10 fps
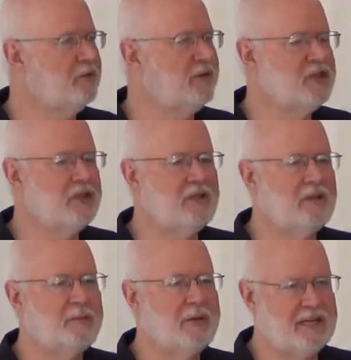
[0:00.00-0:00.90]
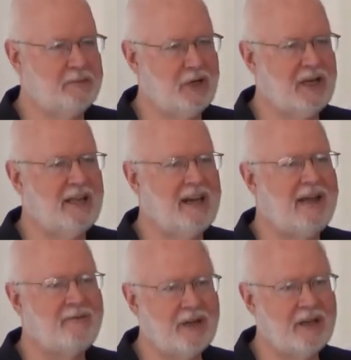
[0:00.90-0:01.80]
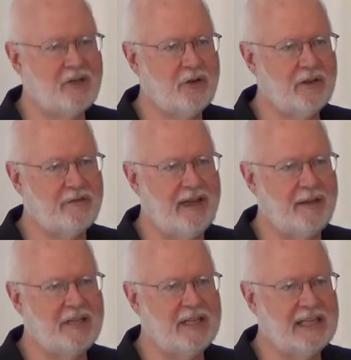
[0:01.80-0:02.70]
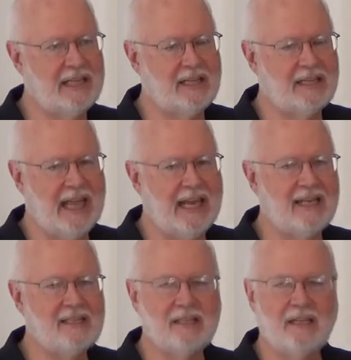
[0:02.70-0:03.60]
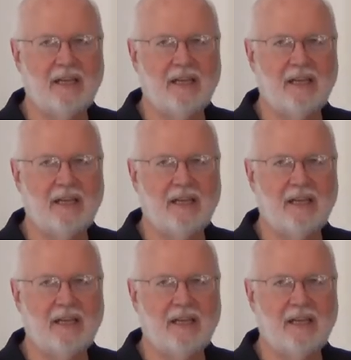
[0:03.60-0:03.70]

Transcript: World Vision, particularly in Africa during the famine in the, in the 80s.